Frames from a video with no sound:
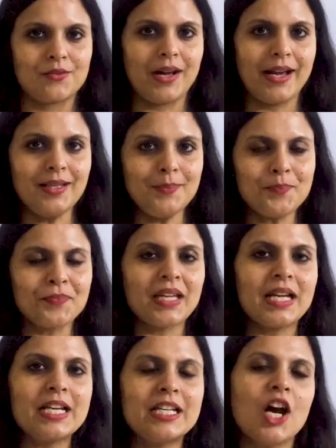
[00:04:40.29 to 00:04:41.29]
Fine.
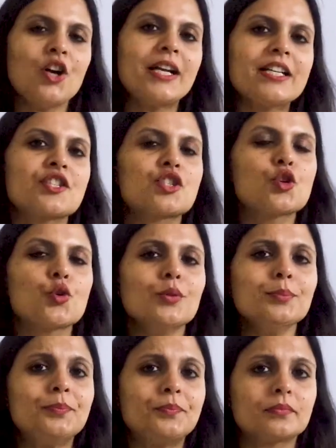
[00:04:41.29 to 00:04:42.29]
Now let's
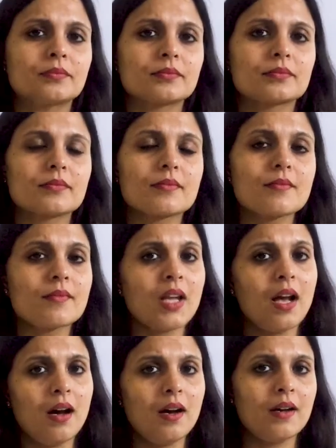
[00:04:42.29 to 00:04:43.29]
do
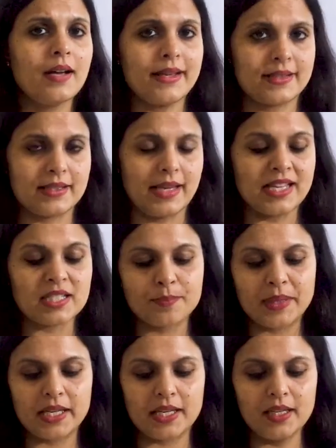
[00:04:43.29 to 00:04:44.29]
exercise
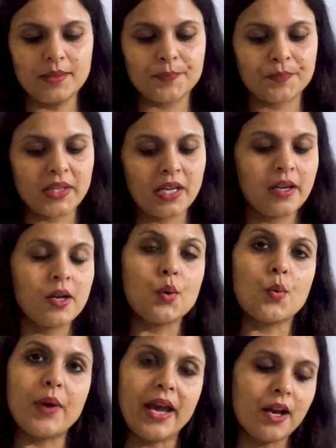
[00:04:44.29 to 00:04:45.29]
B,
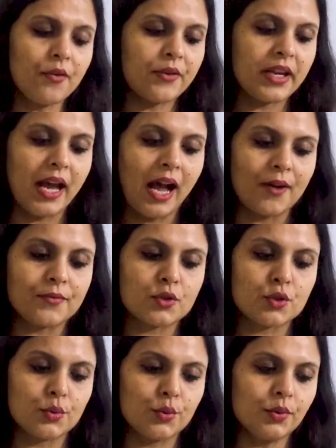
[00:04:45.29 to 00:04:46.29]
where we have
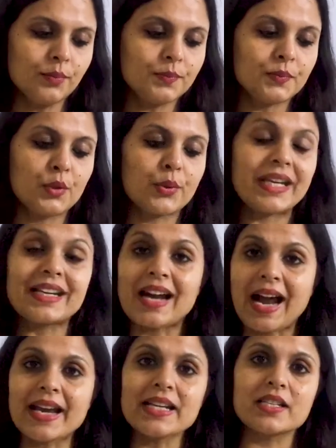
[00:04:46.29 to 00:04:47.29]
to
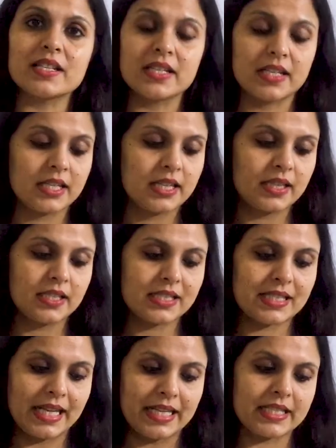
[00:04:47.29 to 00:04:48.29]
rewrite the
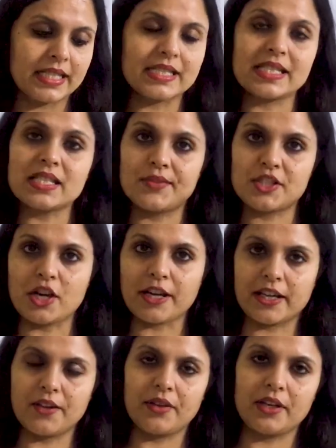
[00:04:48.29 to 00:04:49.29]
sentences which are
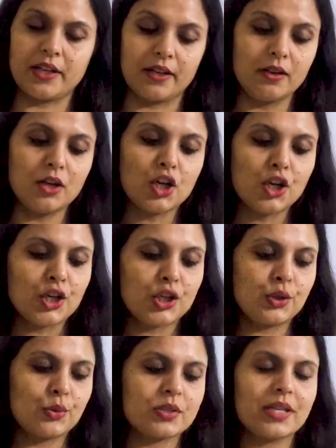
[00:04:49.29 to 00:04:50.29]
given here
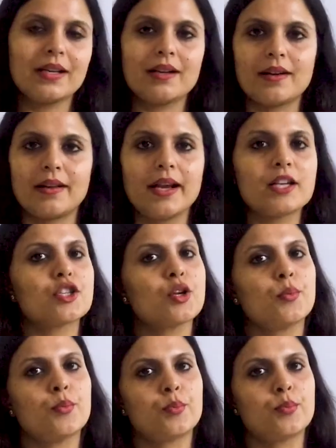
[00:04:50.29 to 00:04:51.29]
using correct
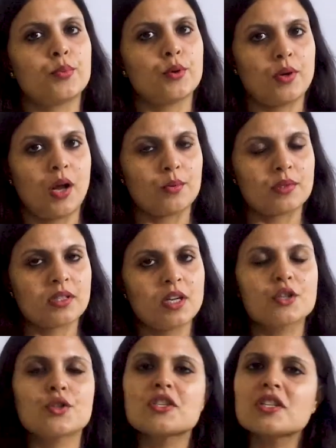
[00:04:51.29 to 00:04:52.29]
pronouns.
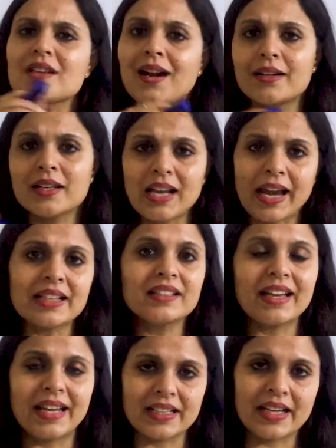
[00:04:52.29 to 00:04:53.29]
So just underline
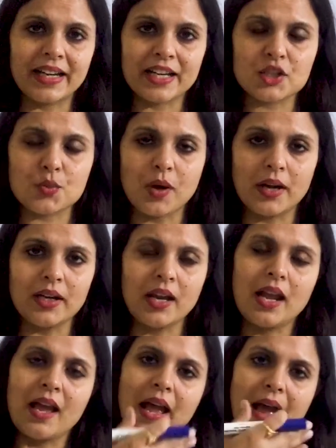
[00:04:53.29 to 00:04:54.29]
the incorrect one
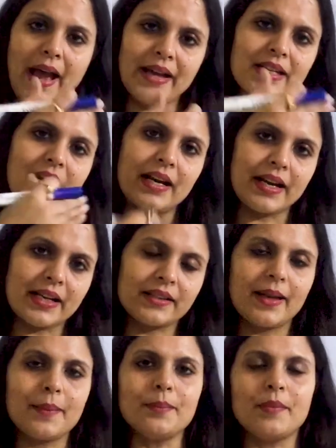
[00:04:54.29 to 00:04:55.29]
and correct
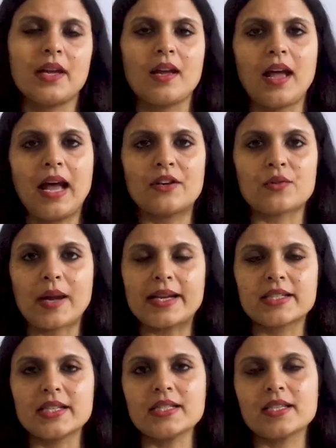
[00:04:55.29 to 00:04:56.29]
them and
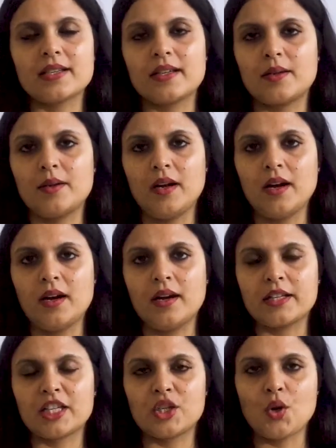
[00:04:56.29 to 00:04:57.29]
write it
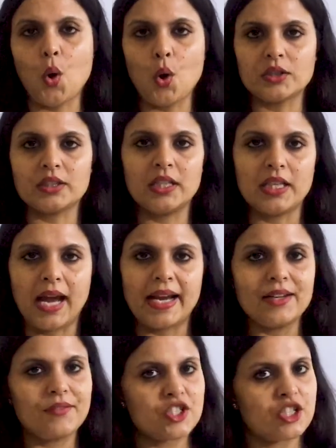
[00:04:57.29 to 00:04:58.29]
on the
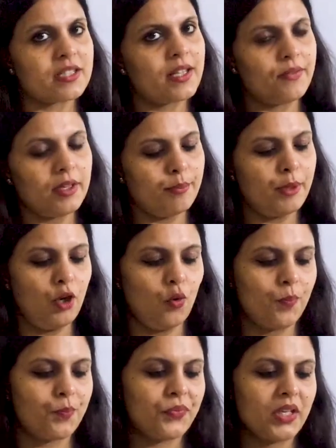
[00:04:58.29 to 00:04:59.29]
line which is given
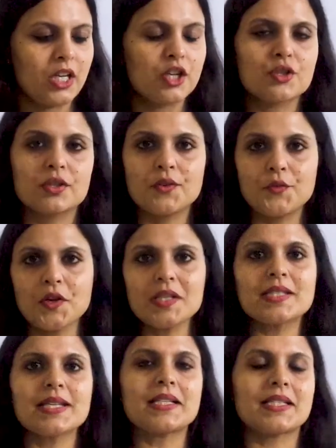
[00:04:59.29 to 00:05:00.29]
below. So the
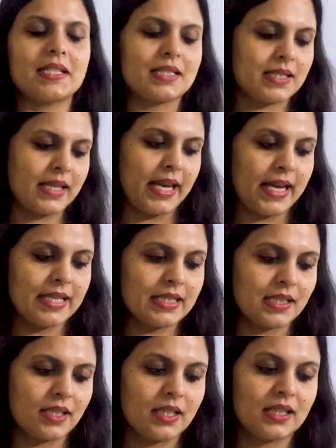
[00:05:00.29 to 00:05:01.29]
first sentence
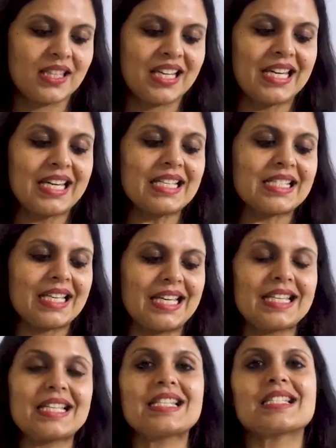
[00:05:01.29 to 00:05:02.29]
says, "These
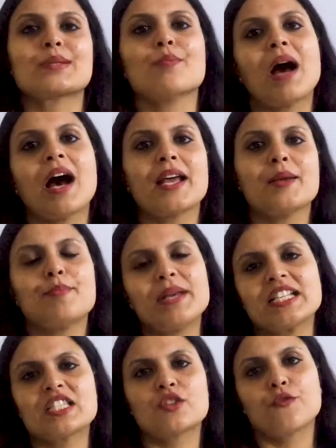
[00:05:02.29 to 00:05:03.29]
is my
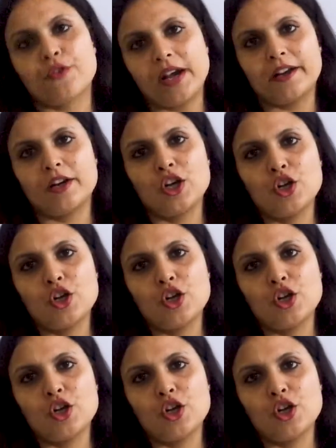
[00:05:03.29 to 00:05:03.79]
best friend."